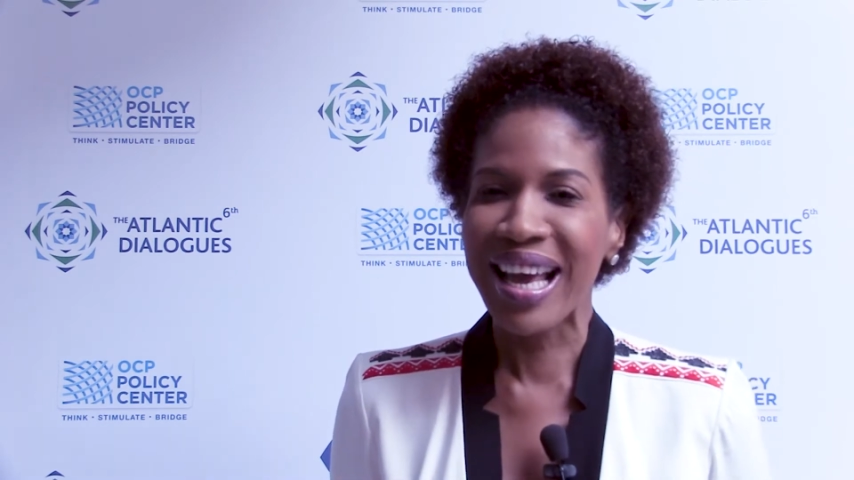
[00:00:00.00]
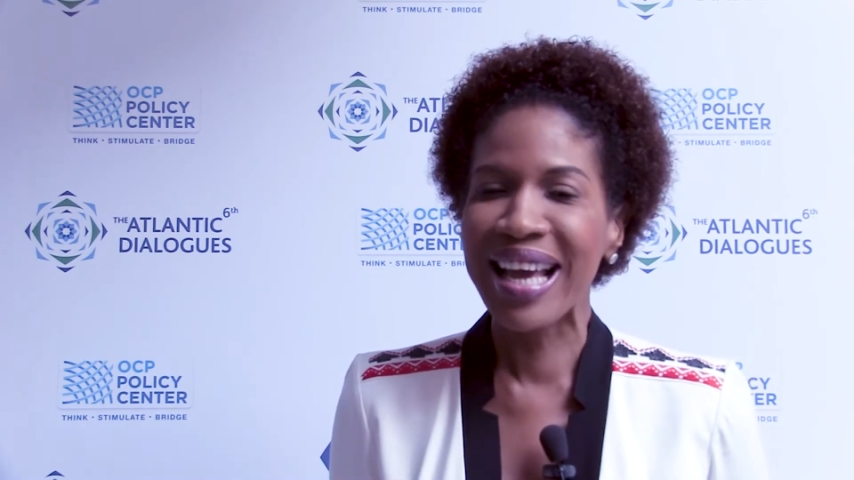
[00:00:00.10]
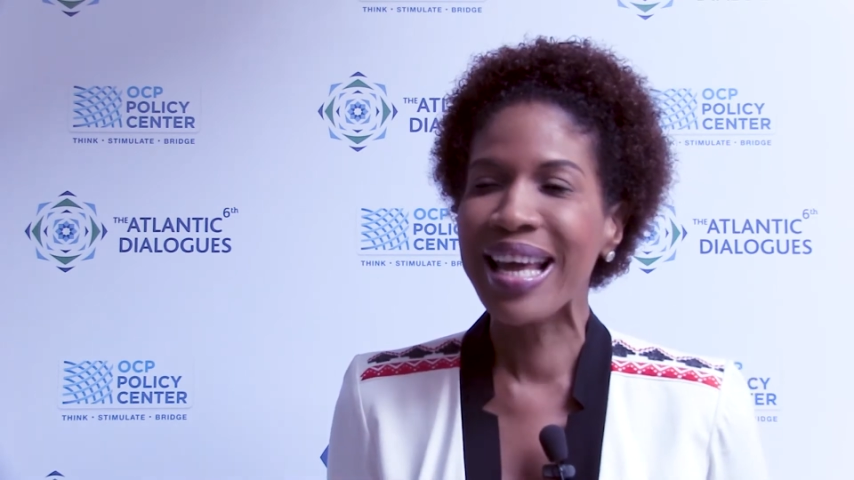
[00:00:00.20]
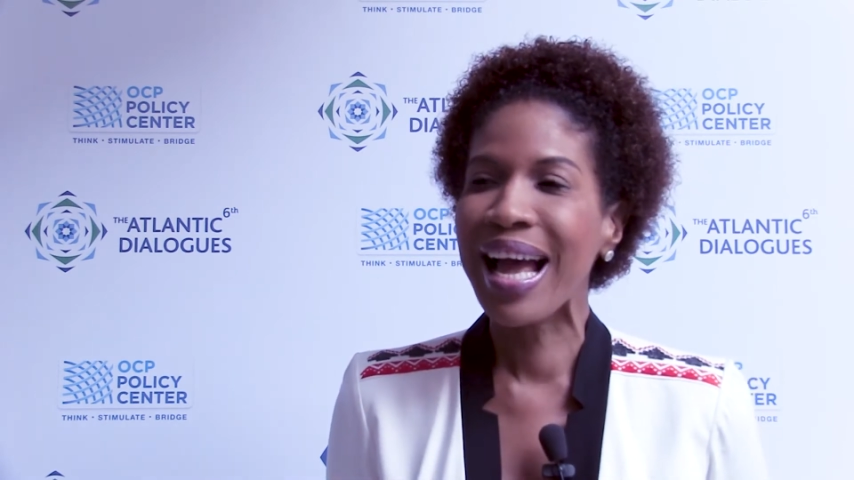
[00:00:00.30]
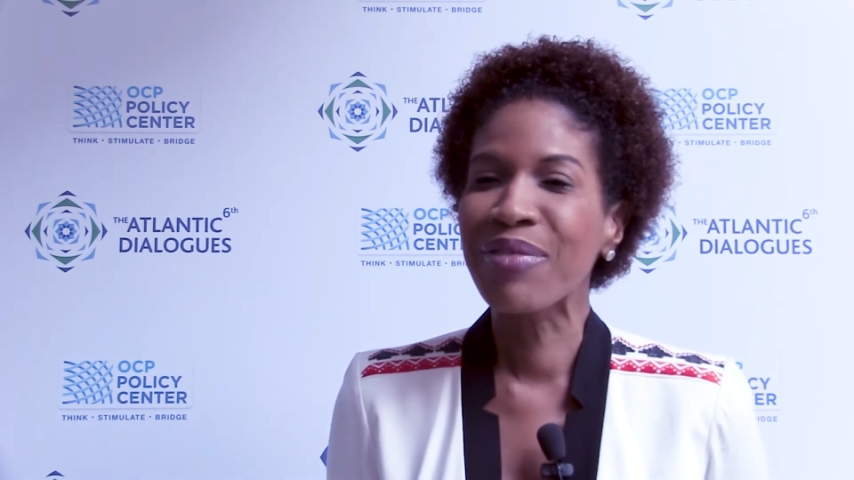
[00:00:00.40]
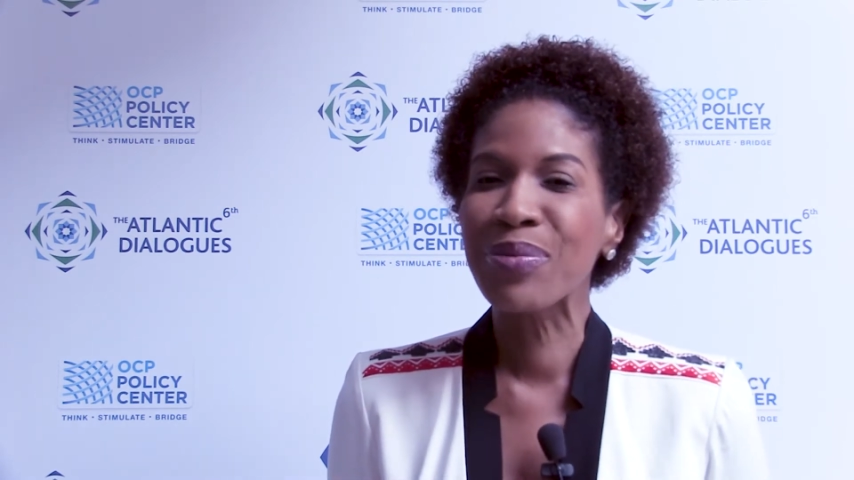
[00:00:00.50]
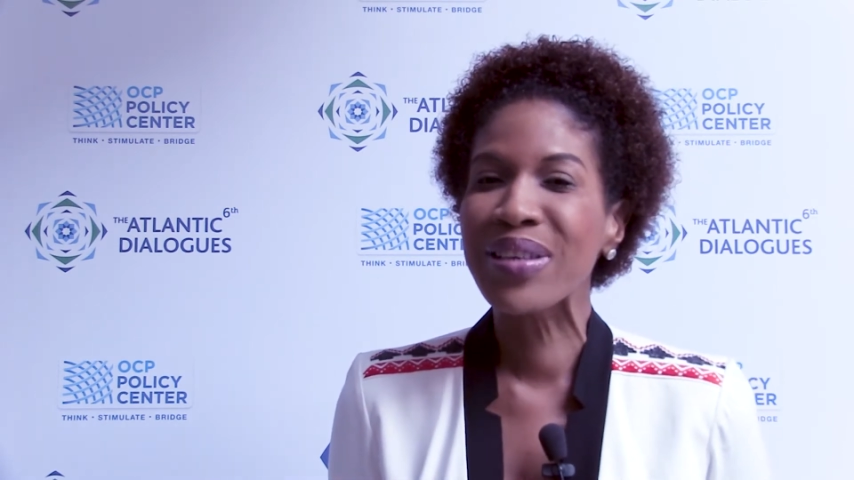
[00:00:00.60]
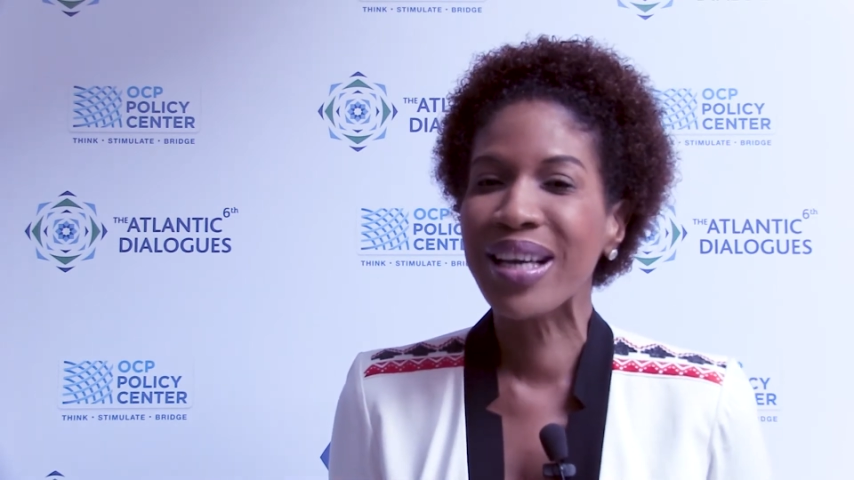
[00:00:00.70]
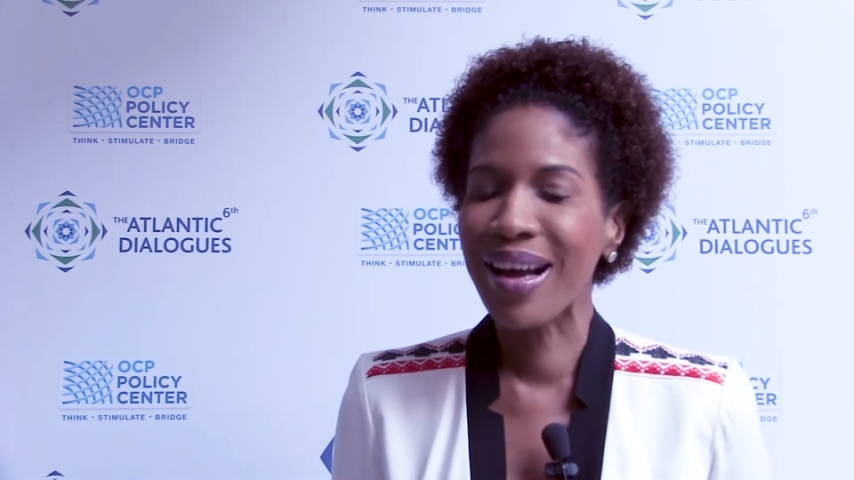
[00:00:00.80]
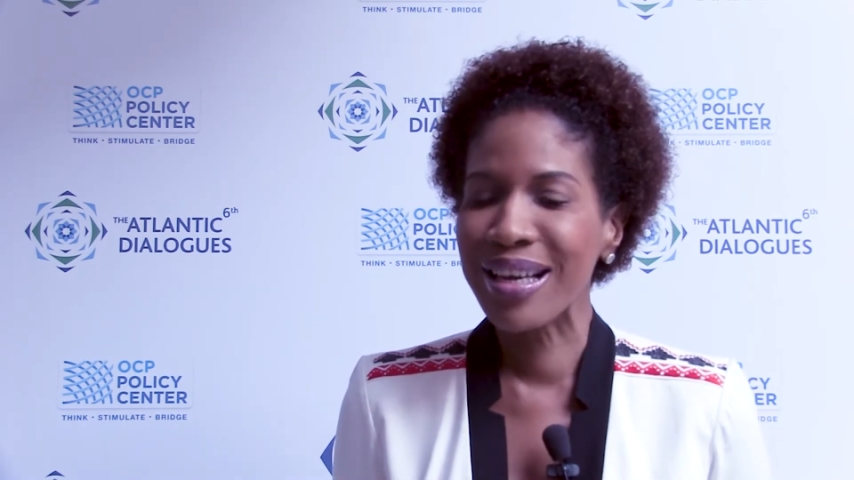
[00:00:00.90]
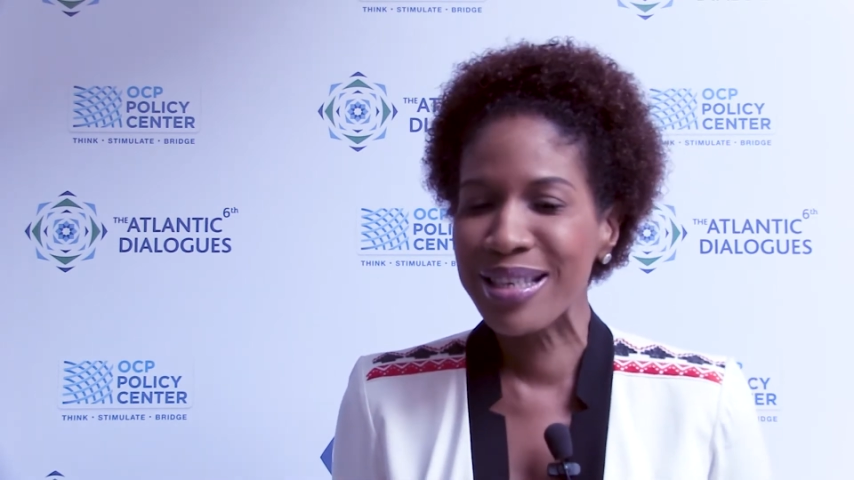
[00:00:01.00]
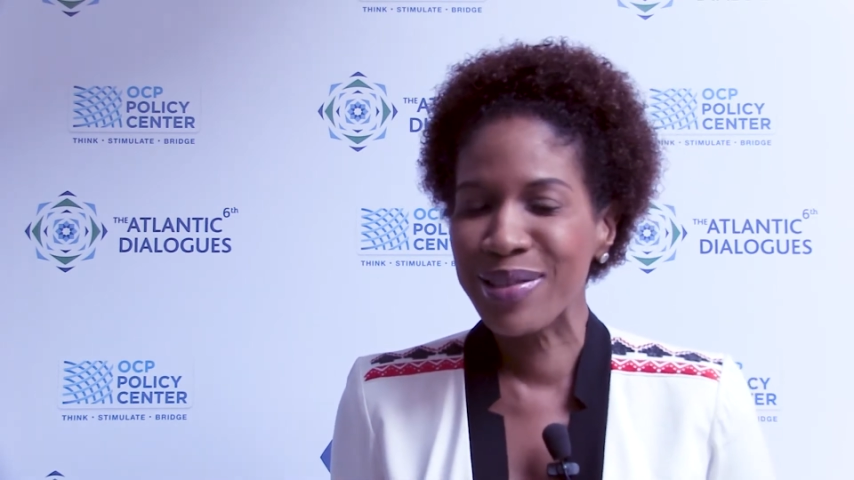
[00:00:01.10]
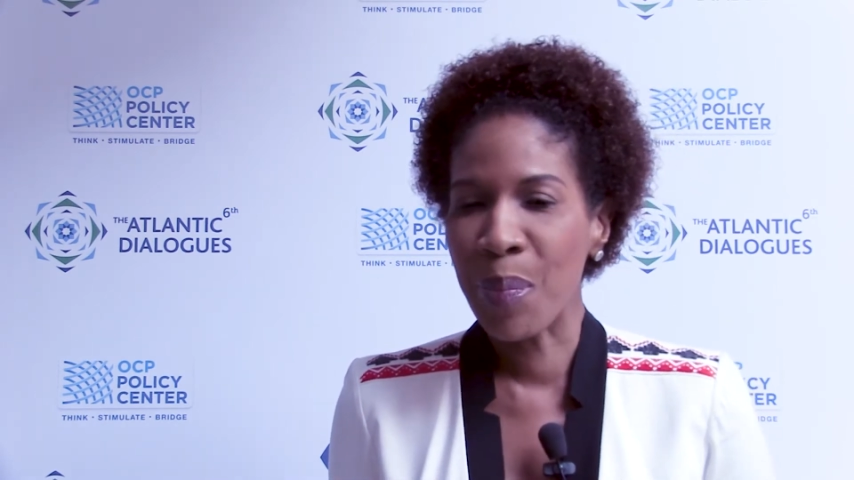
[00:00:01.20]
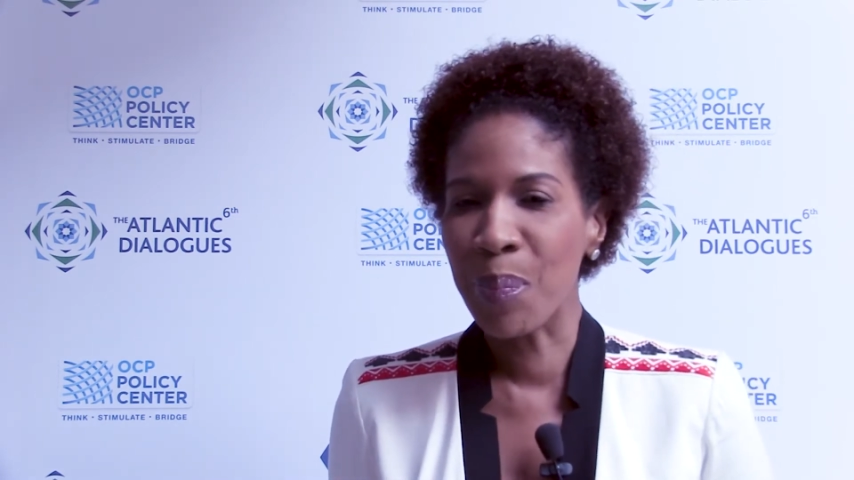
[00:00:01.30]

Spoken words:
and Africa is the